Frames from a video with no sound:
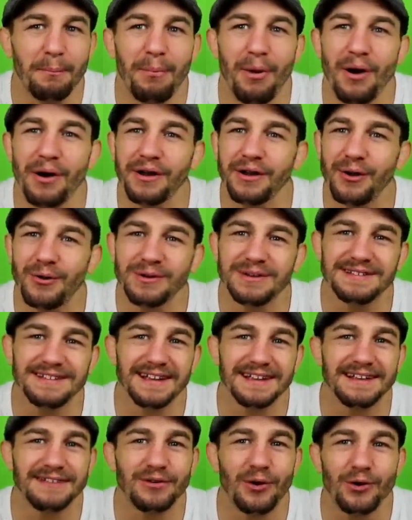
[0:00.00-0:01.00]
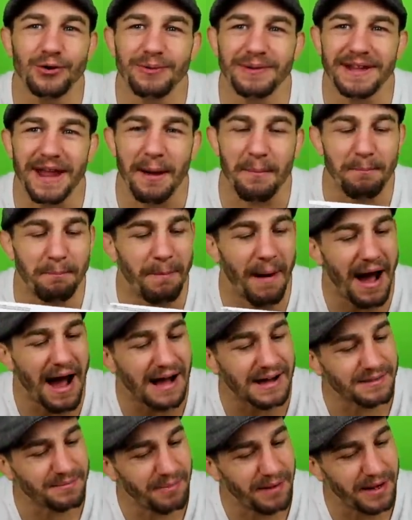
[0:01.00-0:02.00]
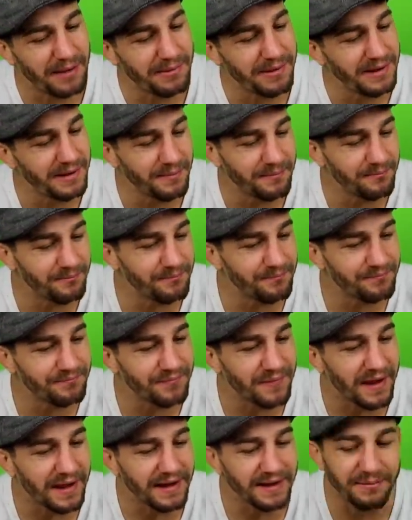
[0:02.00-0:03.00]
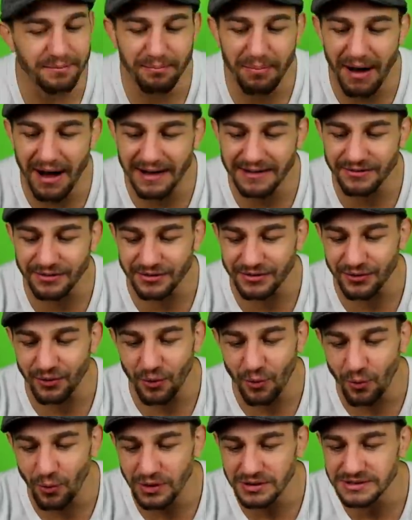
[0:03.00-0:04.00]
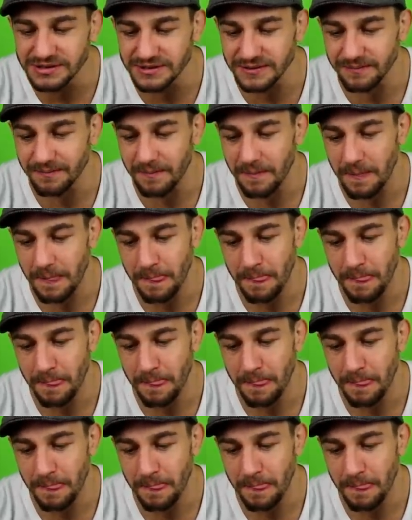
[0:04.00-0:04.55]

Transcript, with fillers: Punky always said it's always with that box, baby. And this box looks awesome.